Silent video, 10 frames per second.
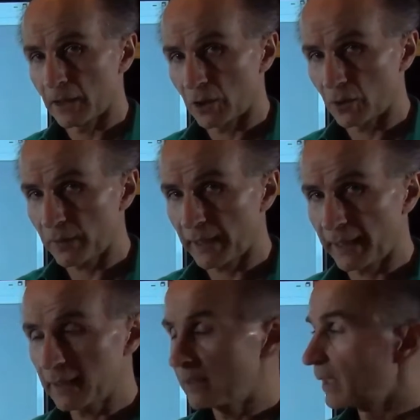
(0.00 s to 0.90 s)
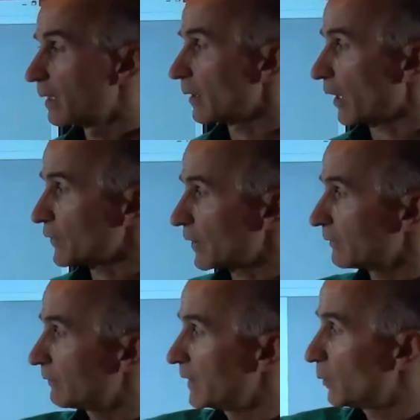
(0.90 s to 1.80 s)
Okay, I
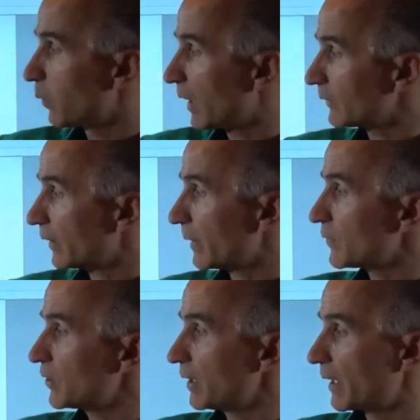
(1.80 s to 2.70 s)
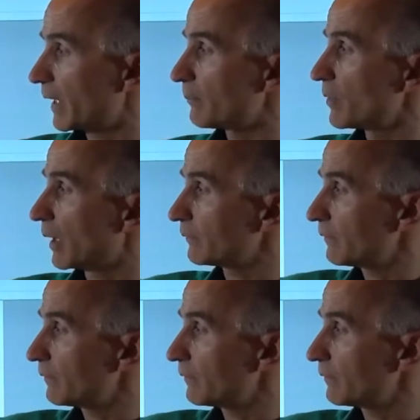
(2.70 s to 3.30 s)
said V1 times Gm, not